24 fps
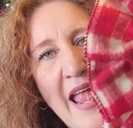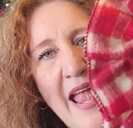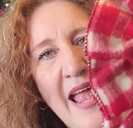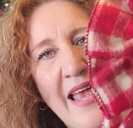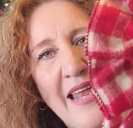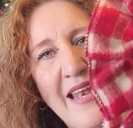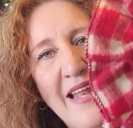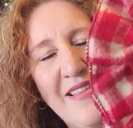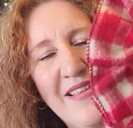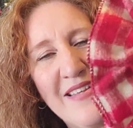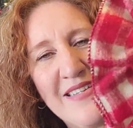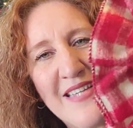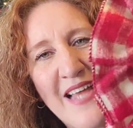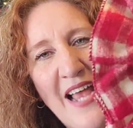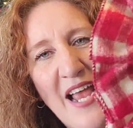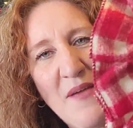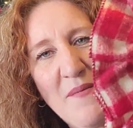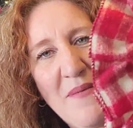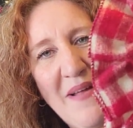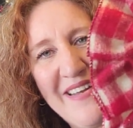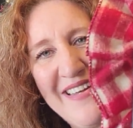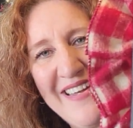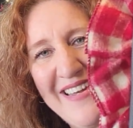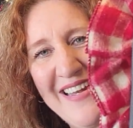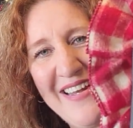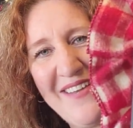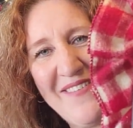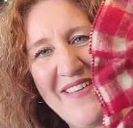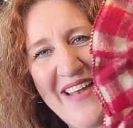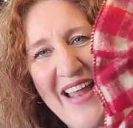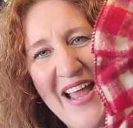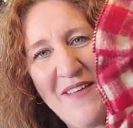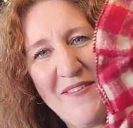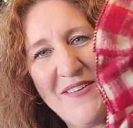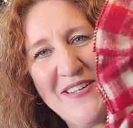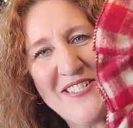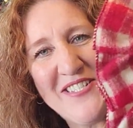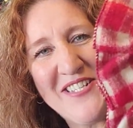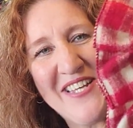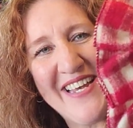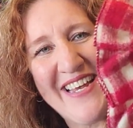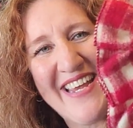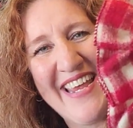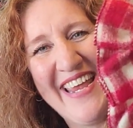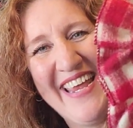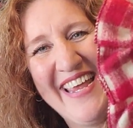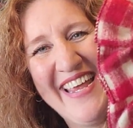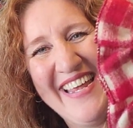And at the time I didn't even have a
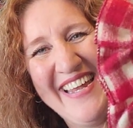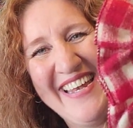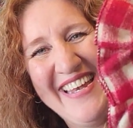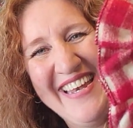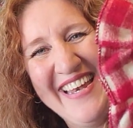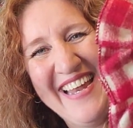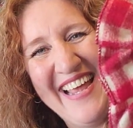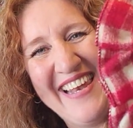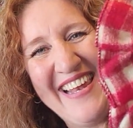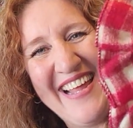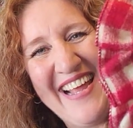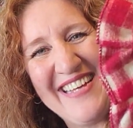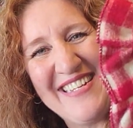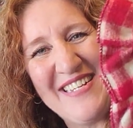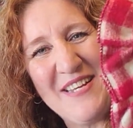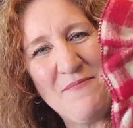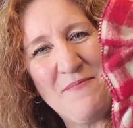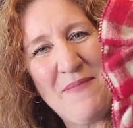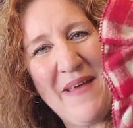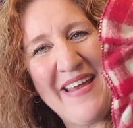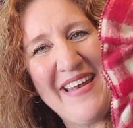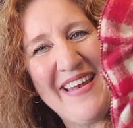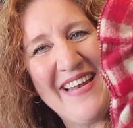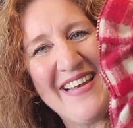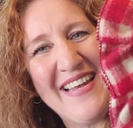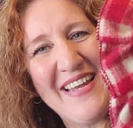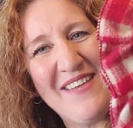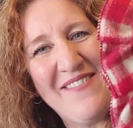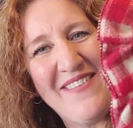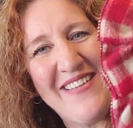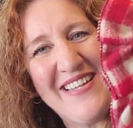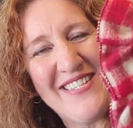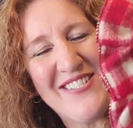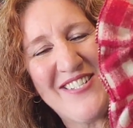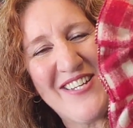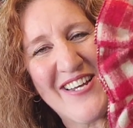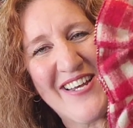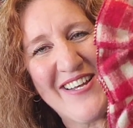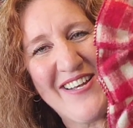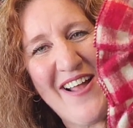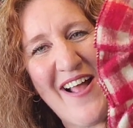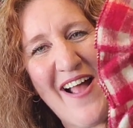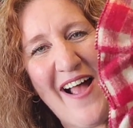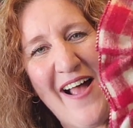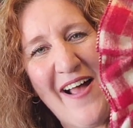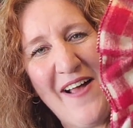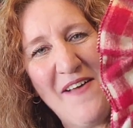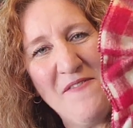chicken, and I debated leaving the chicken
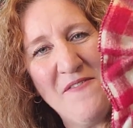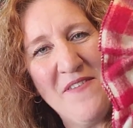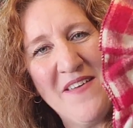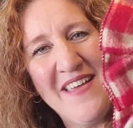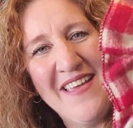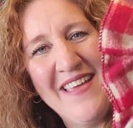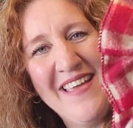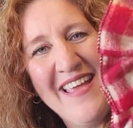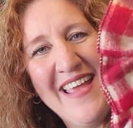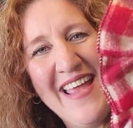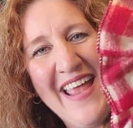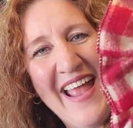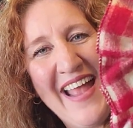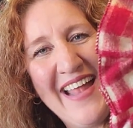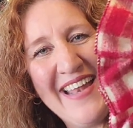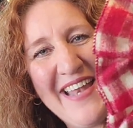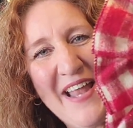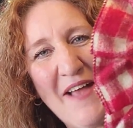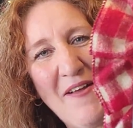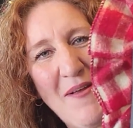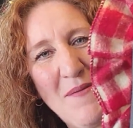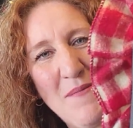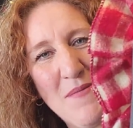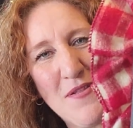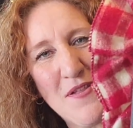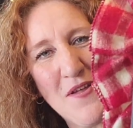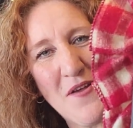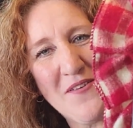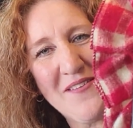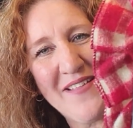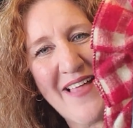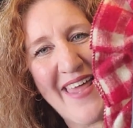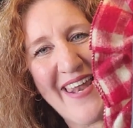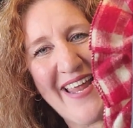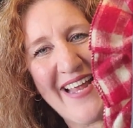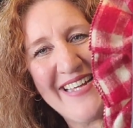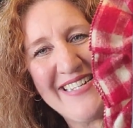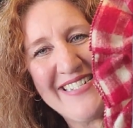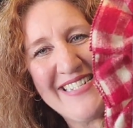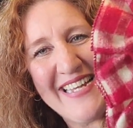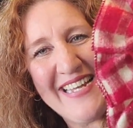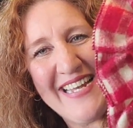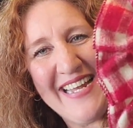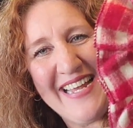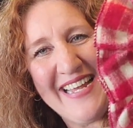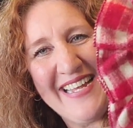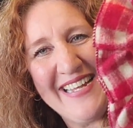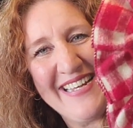off, and now I'm so glad I
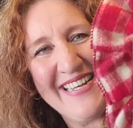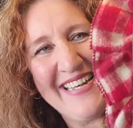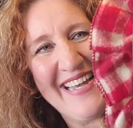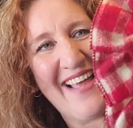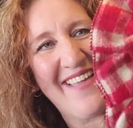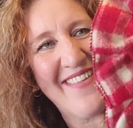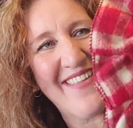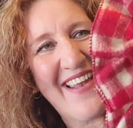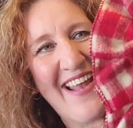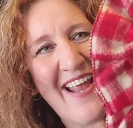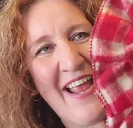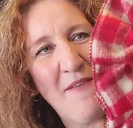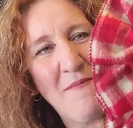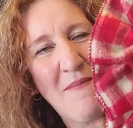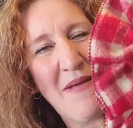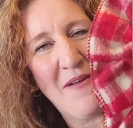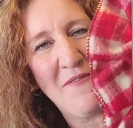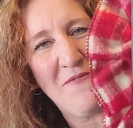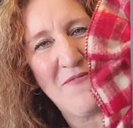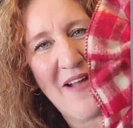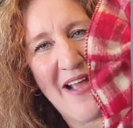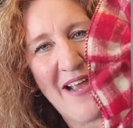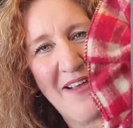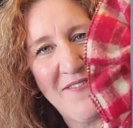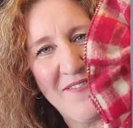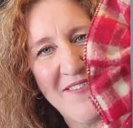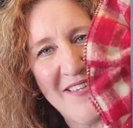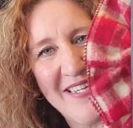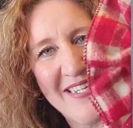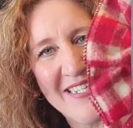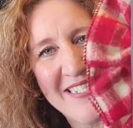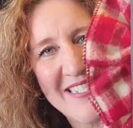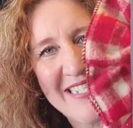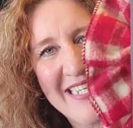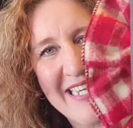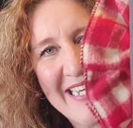didn't, now that I have my 5 little